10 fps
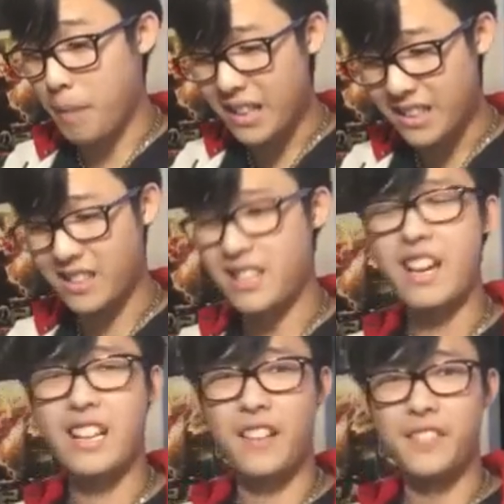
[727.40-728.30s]
best
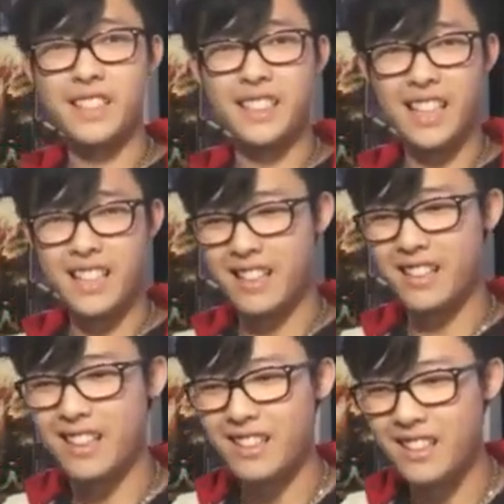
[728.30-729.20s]
deck I've
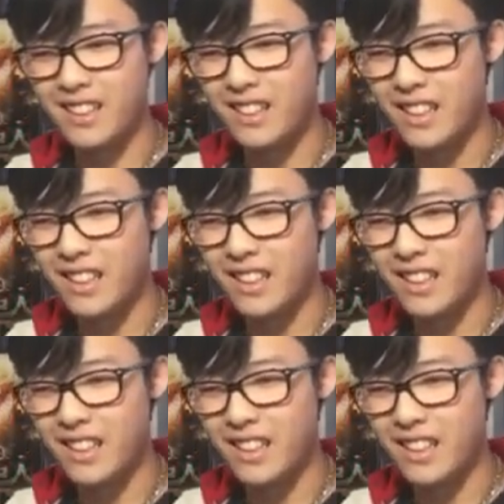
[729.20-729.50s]
seen in